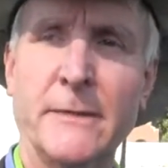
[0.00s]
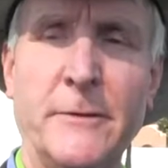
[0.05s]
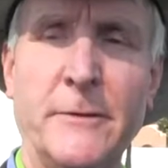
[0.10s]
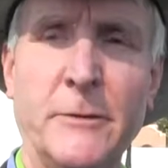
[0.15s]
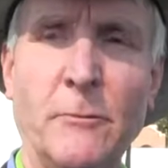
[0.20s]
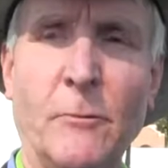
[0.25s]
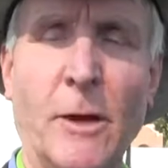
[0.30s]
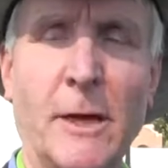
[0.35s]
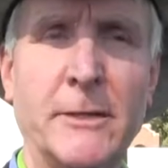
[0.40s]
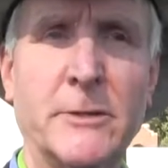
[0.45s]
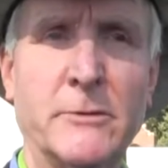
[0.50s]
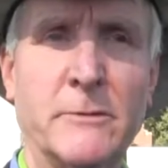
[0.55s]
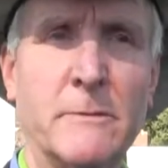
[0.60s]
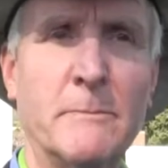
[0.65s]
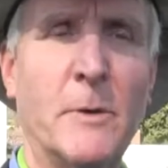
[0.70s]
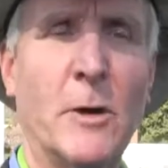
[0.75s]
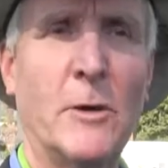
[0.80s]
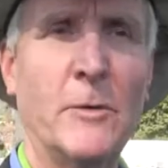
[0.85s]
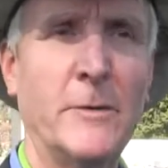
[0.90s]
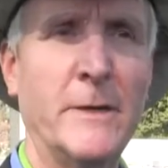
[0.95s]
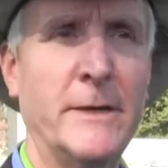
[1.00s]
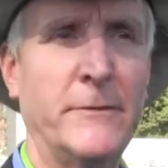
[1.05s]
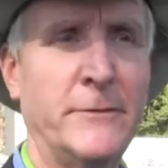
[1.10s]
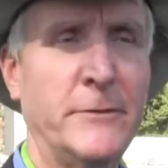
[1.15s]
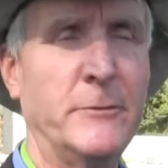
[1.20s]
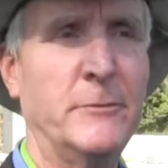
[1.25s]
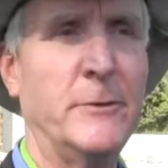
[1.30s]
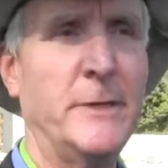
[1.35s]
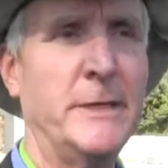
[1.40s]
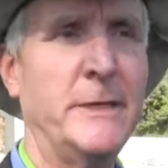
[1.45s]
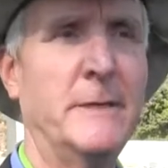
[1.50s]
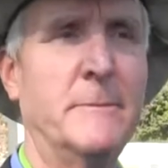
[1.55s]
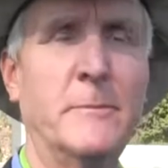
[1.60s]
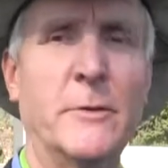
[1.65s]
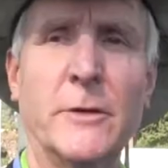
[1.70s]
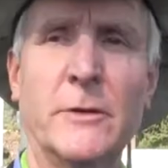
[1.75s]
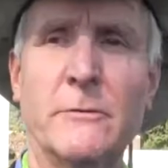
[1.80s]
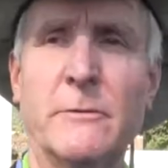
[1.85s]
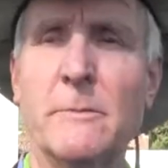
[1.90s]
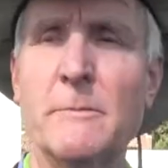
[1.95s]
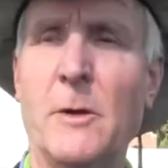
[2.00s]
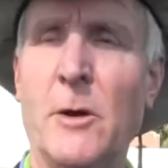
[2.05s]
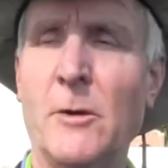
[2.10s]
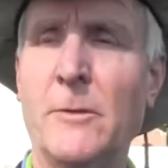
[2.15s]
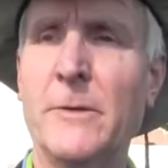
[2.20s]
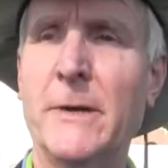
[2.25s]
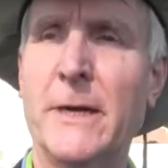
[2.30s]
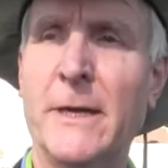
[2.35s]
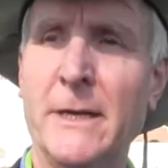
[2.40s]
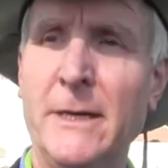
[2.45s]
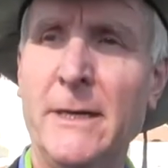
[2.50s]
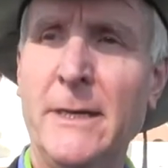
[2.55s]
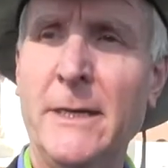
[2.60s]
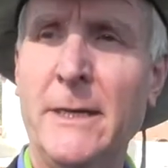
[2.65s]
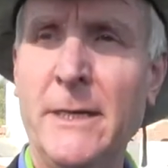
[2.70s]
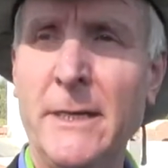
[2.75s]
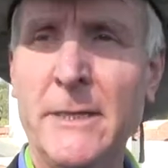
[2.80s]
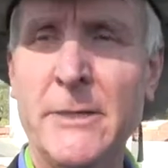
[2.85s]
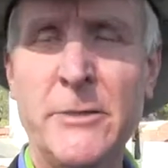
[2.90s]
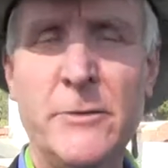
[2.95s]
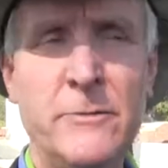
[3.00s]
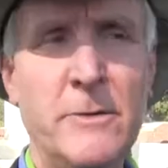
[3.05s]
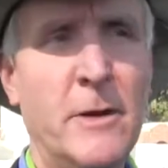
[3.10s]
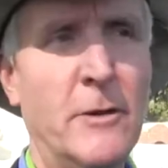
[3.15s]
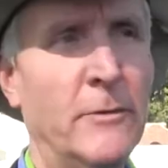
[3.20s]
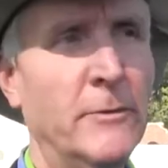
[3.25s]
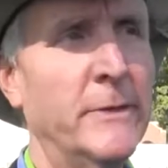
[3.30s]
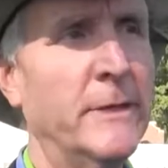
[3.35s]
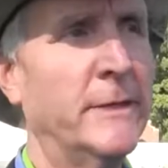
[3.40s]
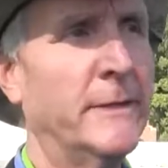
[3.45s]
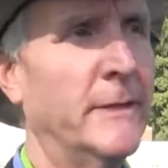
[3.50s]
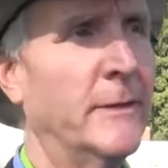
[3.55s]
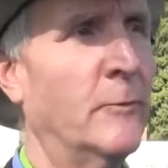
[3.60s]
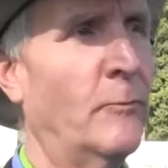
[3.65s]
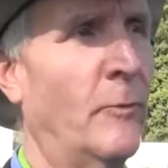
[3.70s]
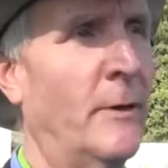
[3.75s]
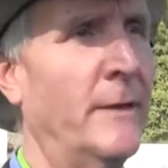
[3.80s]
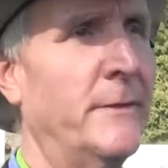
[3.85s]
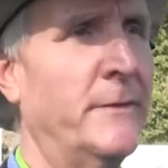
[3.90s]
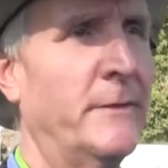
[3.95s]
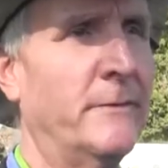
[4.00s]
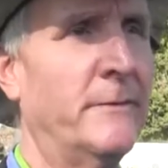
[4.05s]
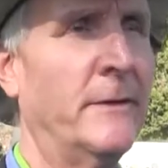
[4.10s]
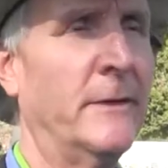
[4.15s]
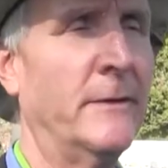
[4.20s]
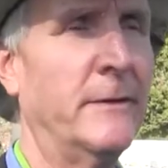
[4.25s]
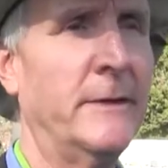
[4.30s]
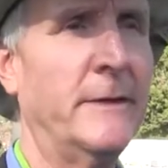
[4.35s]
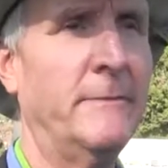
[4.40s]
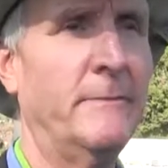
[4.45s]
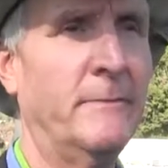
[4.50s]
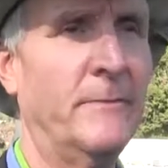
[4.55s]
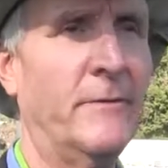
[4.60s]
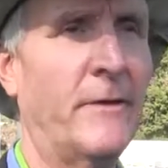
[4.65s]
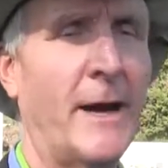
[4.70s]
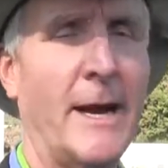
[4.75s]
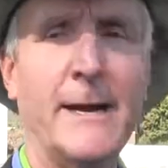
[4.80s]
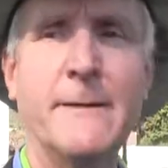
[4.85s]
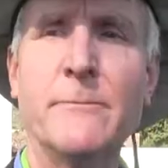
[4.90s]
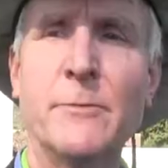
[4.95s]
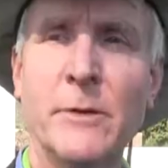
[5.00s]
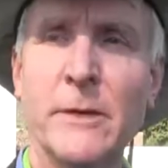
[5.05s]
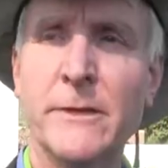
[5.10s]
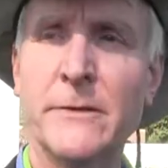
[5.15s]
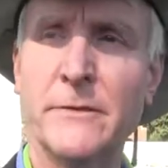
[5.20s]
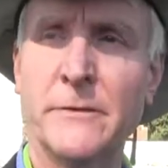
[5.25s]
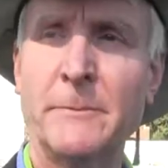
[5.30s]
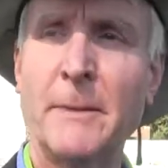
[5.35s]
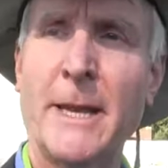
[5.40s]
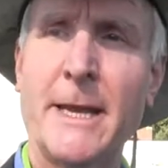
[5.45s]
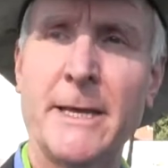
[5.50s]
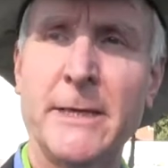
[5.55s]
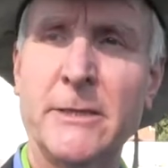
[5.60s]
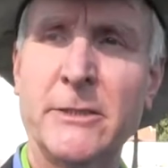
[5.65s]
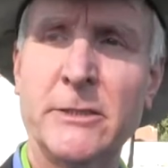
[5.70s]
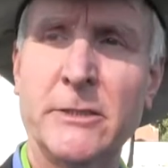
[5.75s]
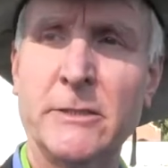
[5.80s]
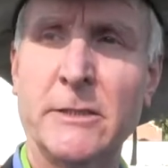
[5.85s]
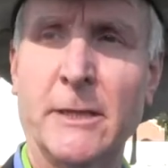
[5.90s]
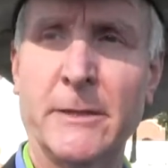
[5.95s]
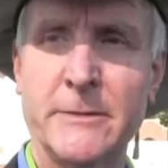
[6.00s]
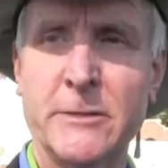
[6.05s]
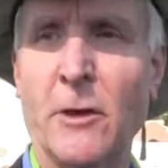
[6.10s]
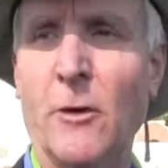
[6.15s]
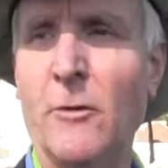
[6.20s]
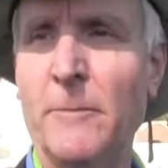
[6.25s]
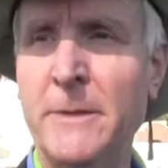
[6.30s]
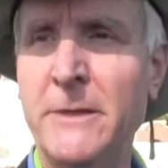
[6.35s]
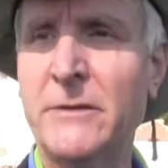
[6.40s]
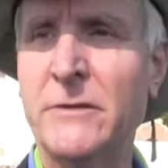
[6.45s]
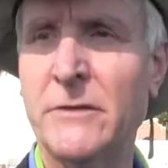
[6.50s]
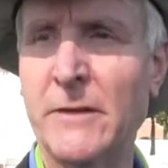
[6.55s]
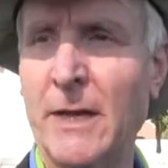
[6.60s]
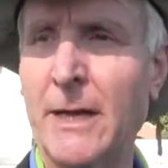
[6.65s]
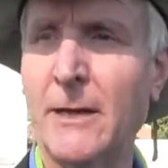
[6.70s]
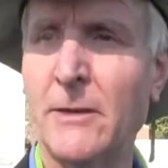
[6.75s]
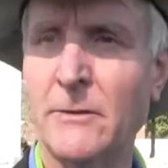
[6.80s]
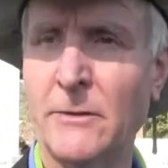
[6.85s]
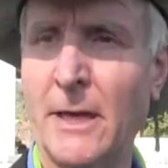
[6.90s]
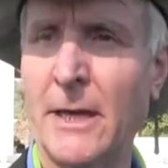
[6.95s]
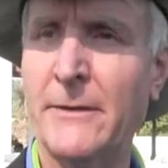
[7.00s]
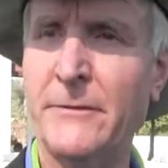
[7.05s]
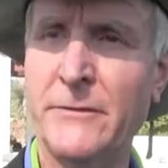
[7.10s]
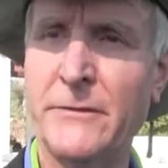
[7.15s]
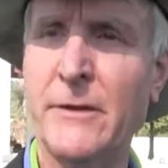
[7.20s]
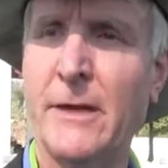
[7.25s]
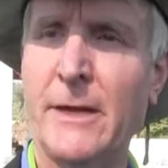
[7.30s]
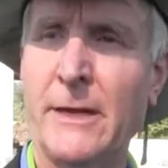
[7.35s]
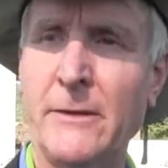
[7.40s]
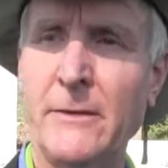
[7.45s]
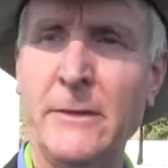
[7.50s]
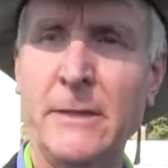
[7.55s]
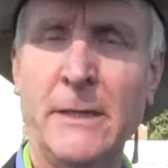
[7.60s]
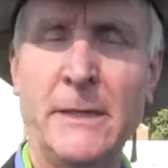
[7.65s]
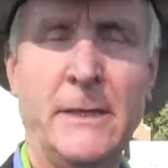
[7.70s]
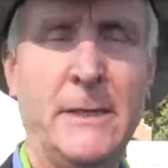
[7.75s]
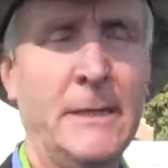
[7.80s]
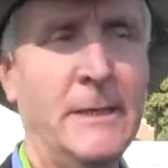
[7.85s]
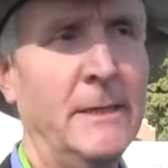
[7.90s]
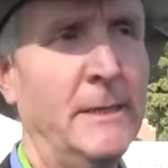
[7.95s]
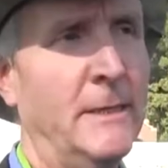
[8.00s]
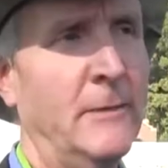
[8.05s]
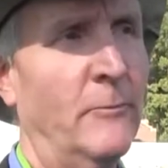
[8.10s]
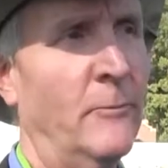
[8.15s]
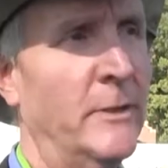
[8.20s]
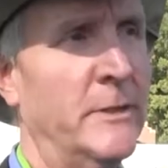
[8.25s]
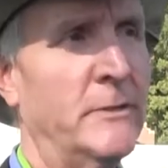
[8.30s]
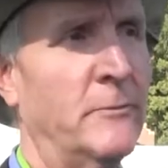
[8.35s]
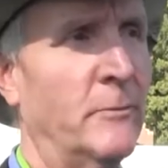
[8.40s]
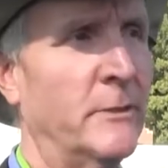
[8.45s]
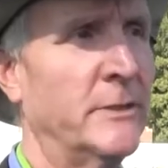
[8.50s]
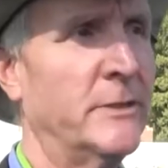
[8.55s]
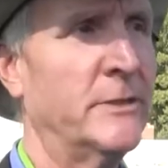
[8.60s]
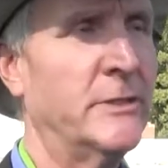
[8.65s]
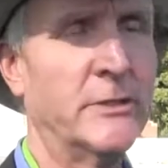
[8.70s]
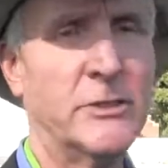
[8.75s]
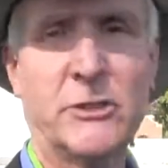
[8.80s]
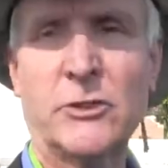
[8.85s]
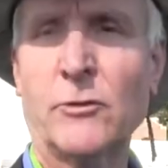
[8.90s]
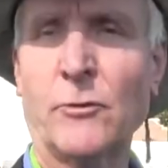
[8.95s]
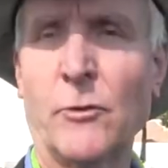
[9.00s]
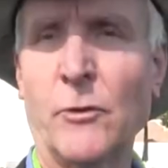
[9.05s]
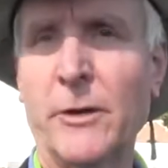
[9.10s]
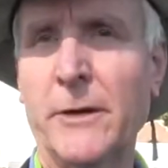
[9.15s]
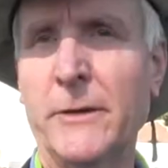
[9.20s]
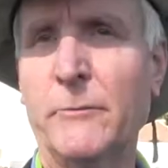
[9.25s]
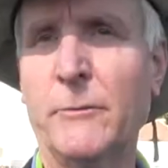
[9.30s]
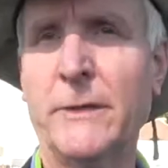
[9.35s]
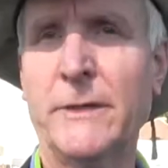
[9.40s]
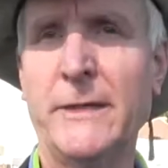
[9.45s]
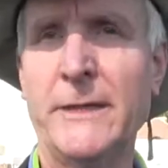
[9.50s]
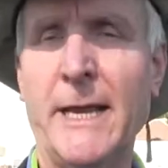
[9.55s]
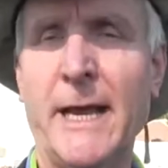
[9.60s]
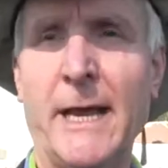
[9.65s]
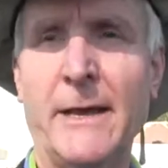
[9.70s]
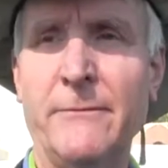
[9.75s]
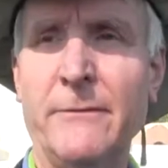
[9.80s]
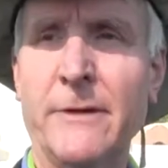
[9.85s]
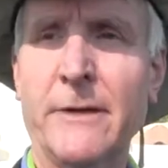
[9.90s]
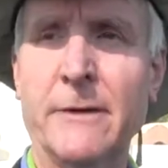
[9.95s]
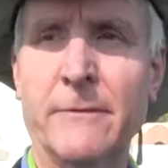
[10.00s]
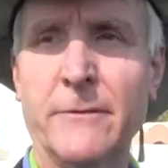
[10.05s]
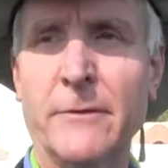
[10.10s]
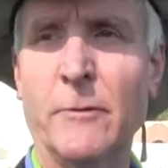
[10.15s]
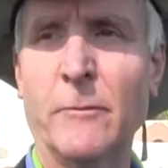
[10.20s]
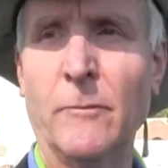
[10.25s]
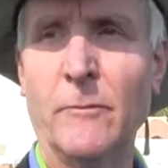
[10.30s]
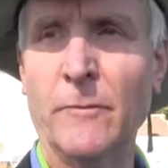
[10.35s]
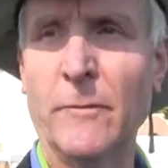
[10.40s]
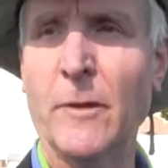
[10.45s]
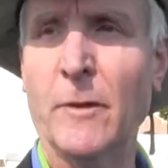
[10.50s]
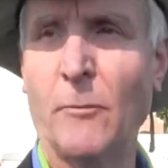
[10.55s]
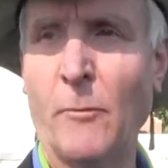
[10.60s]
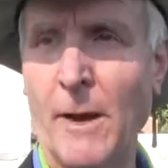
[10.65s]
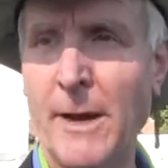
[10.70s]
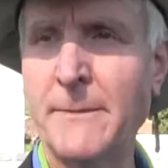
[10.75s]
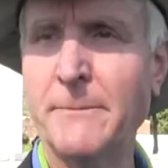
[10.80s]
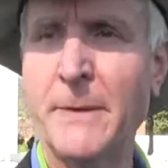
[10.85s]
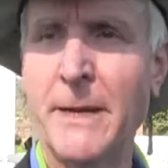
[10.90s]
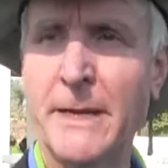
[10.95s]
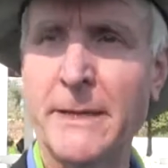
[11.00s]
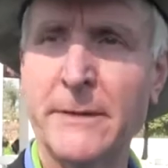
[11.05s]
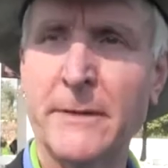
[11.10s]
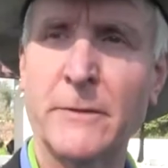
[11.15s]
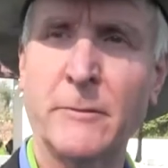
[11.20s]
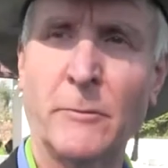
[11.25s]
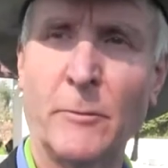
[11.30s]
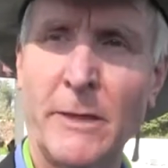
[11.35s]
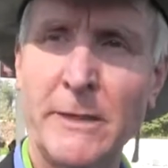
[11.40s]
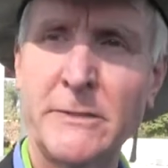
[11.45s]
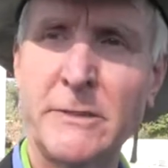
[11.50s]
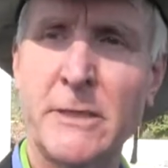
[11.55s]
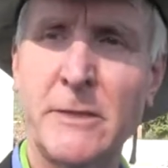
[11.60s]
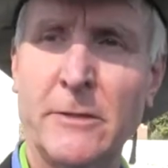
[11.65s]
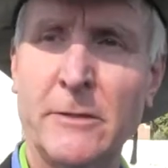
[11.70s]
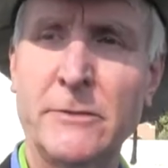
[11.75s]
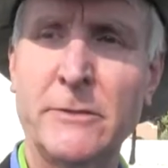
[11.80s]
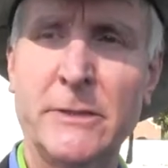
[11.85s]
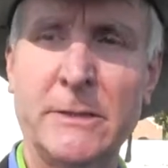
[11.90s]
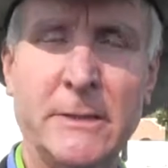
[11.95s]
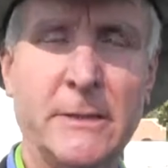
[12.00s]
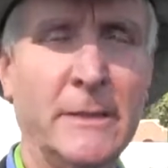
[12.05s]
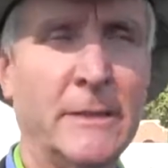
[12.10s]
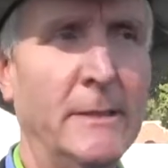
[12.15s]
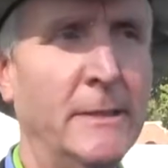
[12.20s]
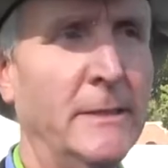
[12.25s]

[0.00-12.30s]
you watch Ramon, if you read the book Ramona, you know that there was a very vibrant Spanish adobe style lifestyle, which was destroyed with the advent of the white man to the West Coast.